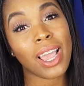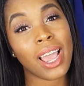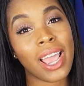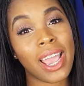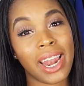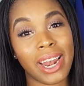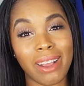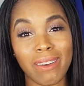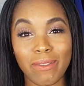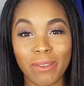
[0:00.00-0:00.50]

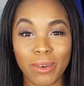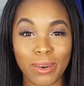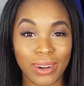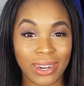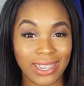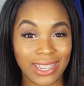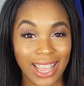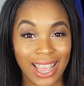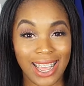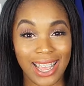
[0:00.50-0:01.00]
And of
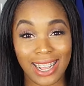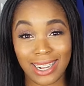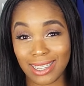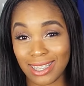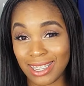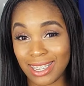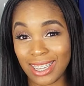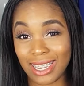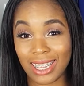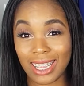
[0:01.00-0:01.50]
course I had
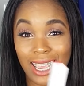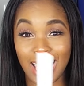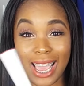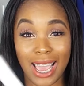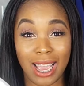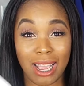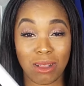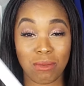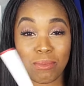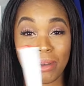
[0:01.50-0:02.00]
to get
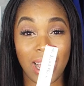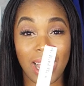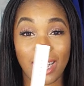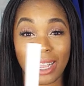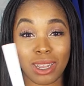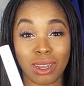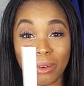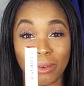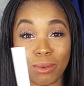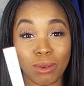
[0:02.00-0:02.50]
Kae by
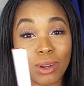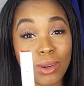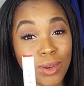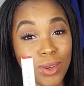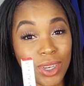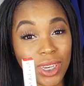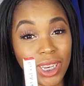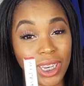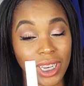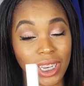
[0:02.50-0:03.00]

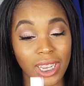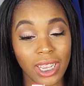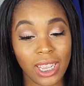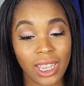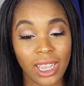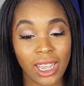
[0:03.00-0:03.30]
Keruchee.